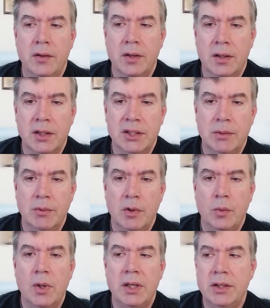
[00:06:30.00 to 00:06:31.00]
the
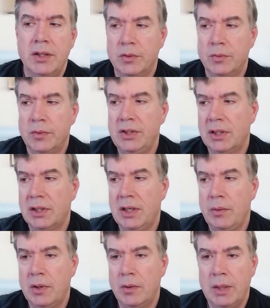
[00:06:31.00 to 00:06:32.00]
customer was
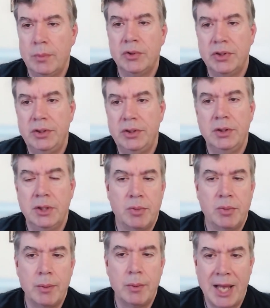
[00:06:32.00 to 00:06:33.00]
originally, we were able to do
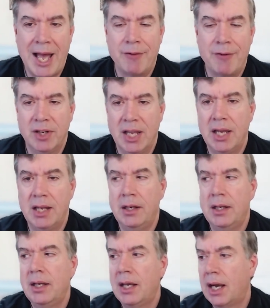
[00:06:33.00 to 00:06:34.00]
it probably half
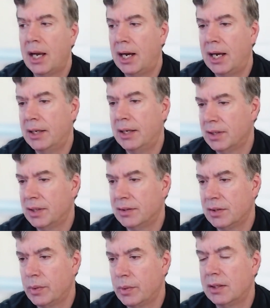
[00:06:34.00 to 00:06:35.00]
again
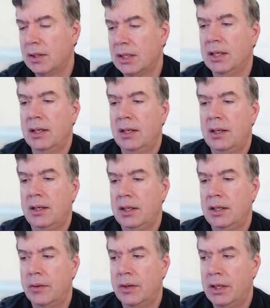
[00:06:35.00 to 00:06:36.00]
as quickly.
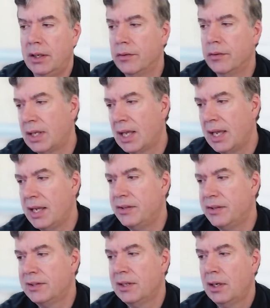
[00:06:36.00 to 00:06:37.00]
In another
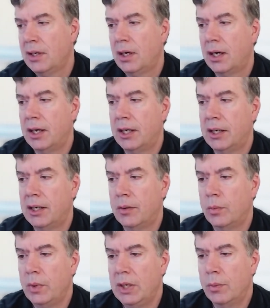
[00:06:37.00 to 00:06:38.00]
case,
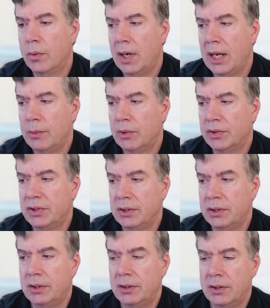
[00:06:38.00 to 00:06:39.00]
we were able
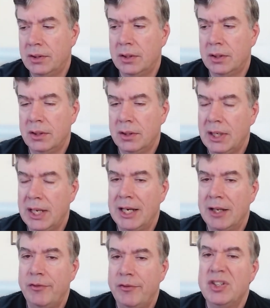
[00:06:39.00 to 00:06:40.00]
to
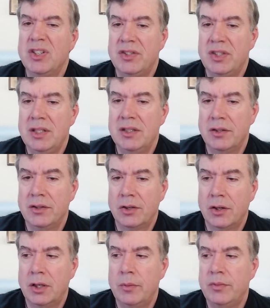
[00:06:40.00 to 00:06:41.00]
get efficiencies in
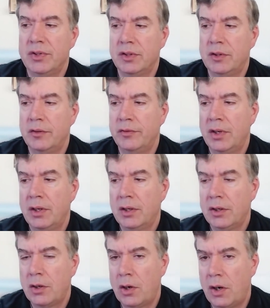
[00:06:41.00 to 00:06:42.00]
terms of
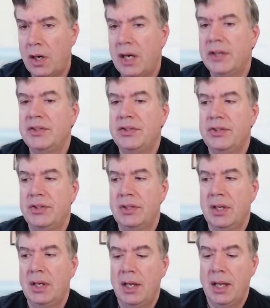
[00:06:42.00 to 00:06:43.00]

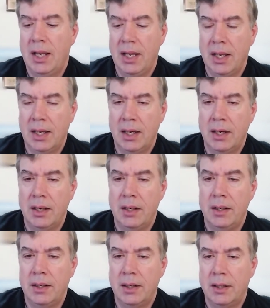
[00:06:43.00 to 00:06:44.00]
costs
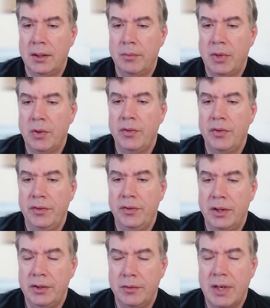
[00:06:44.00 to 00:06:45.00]
and both
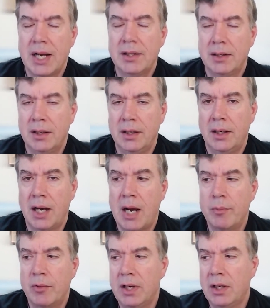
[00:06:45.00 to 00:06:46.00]
the direct and
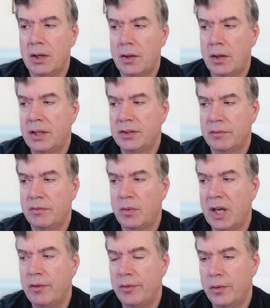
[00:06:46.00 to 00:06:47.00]
operating costs of
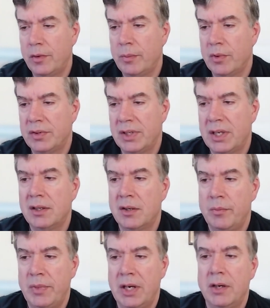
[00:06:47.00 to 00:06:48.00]
around 40%
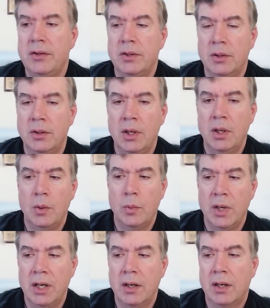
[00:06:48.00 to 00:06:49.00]
compared to
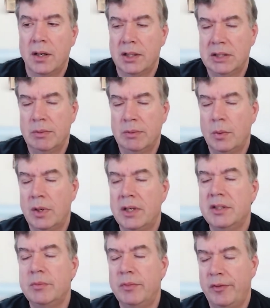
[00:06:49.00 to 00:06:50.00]
where a customer
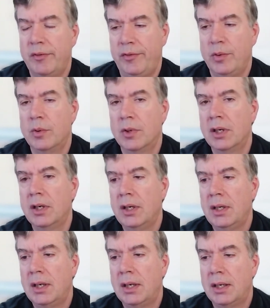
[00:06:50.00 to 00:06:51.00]
was before
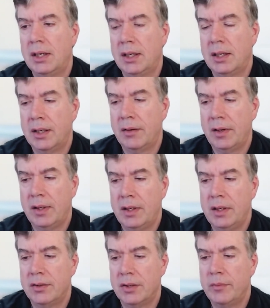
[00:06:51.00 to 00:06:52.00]

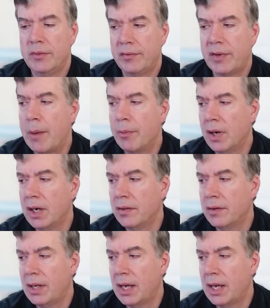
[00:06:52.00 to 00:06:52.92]
in terms of operating their